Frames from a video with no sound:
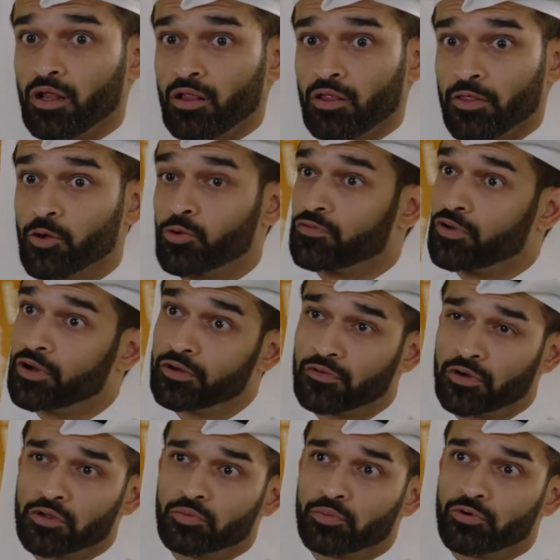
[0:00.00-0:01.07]
They were very,
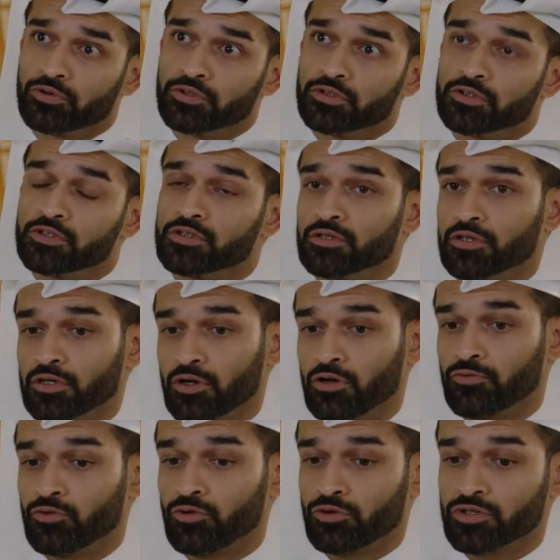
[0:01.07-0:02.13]
very important.
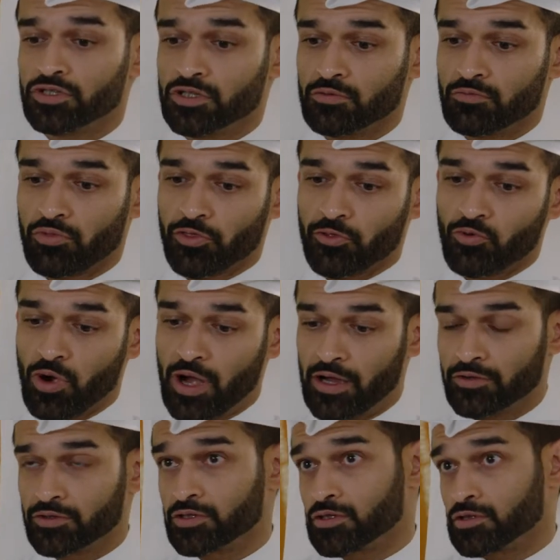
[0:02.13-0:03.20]
Of course,
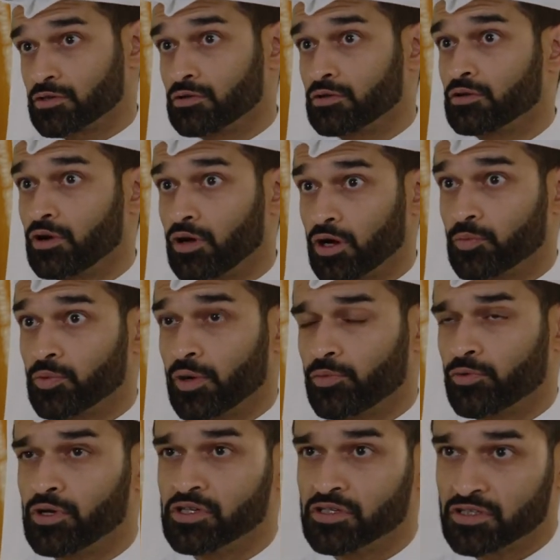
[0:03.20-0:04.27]
throughout our
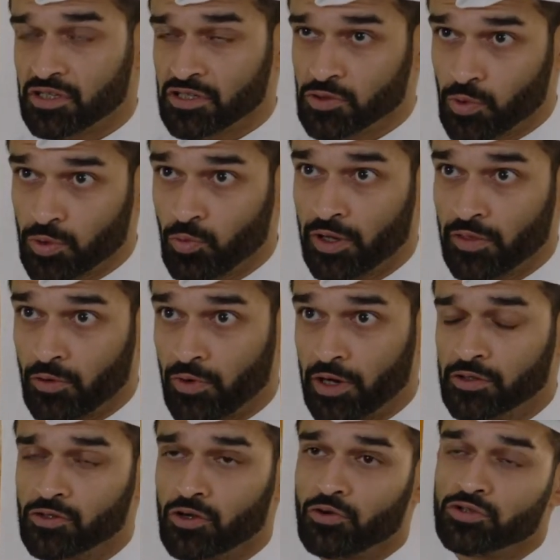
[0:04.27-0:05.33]
preparation, since we won the
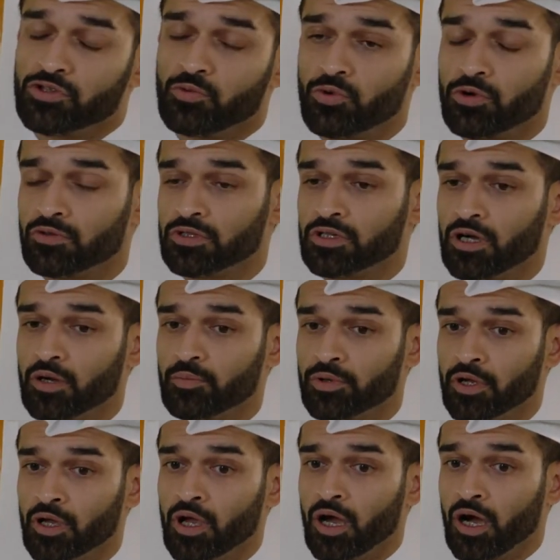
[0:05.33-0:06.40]
right to host the World
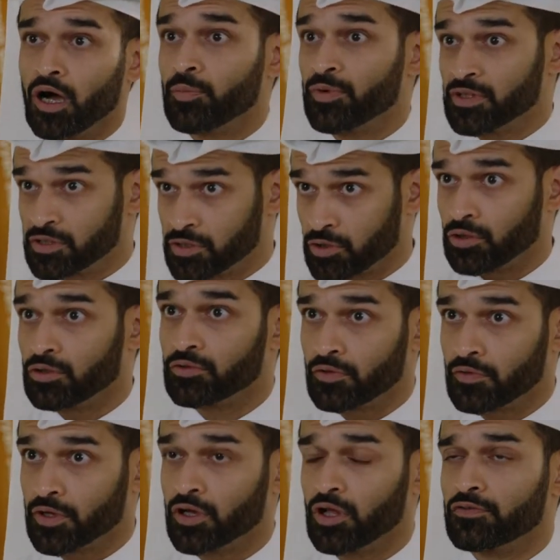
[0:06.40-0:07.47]
Cup, up until
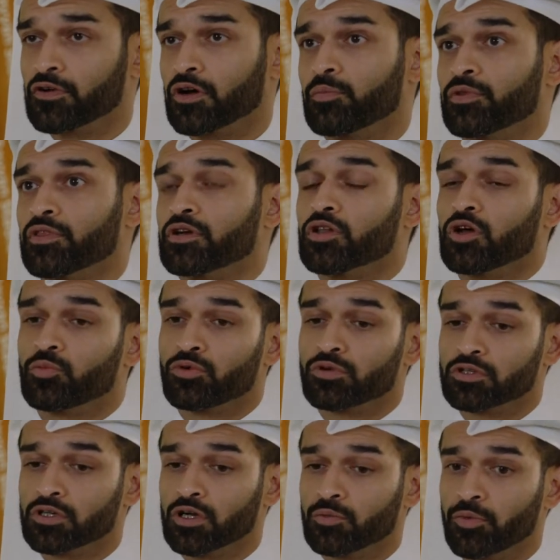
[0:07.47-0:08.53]
the Gulf Cup and the Club
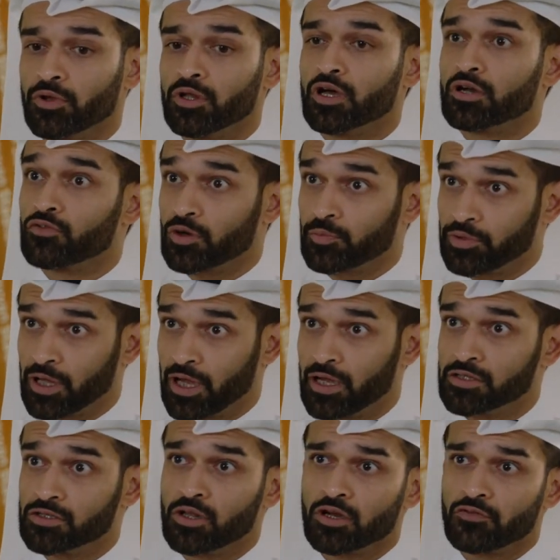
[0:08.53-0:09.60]
World Cup, a lot of our
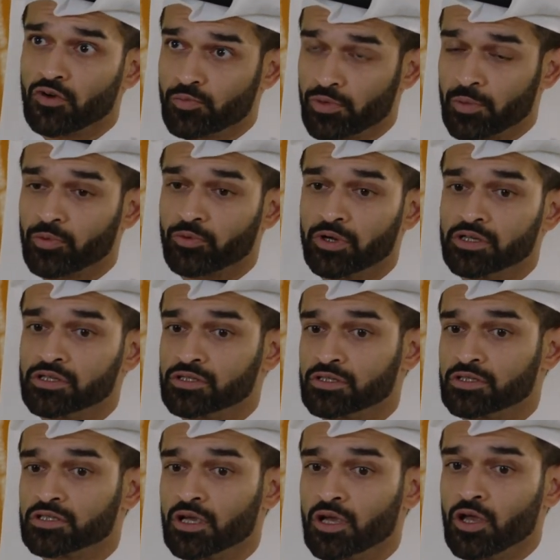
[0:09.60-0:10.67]
plans, a lot of our
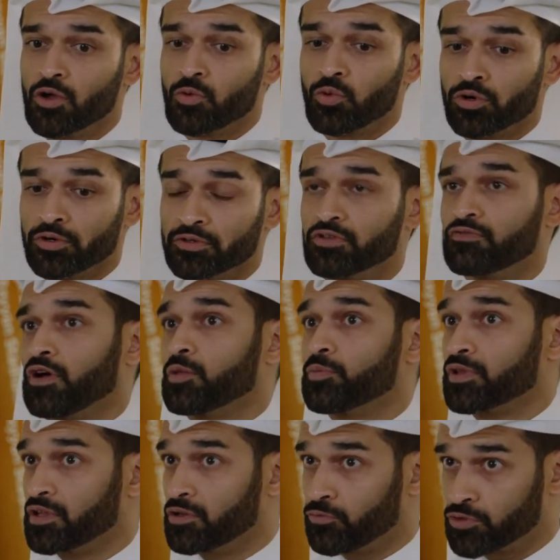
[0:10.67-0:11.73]
preparations were
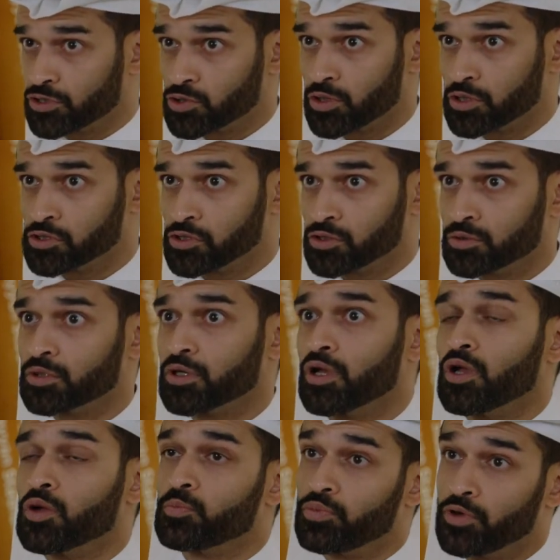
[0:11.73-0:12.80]
developing the infrastructure,
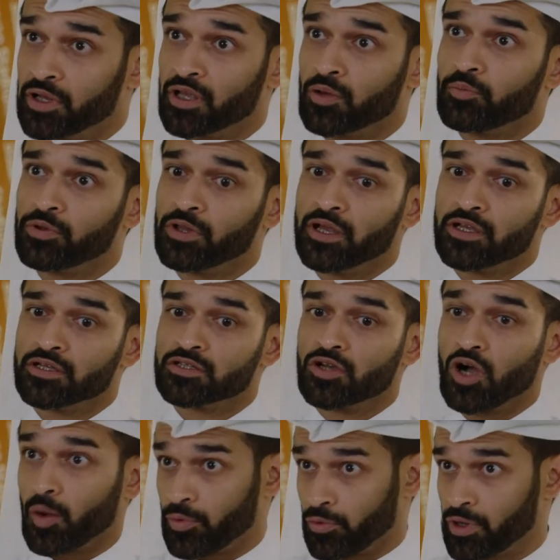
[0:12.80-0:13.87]
putting in place
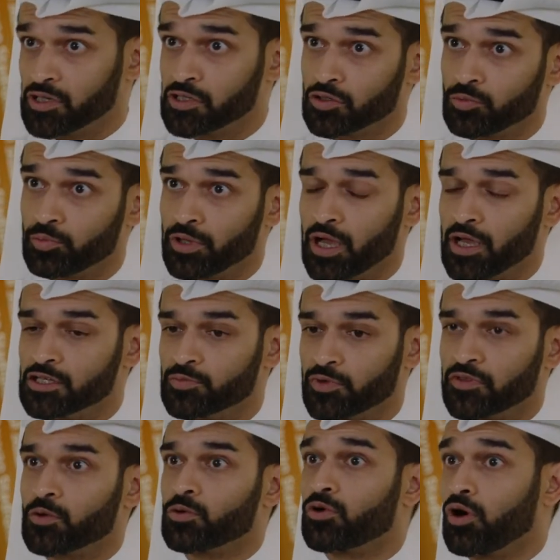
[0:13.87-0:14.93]
operational plans,
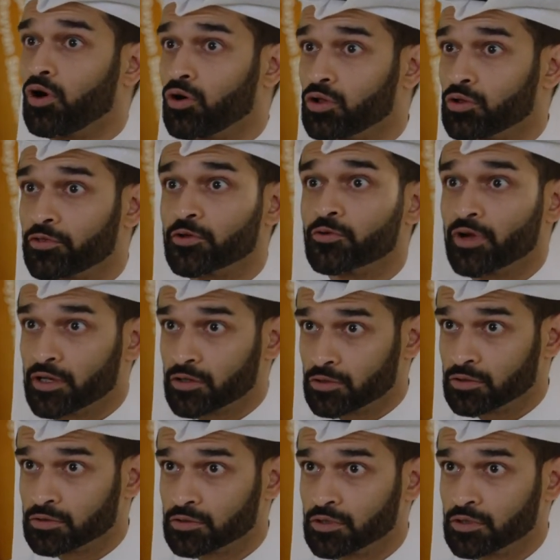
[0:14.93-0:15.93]
but they were all theoretical.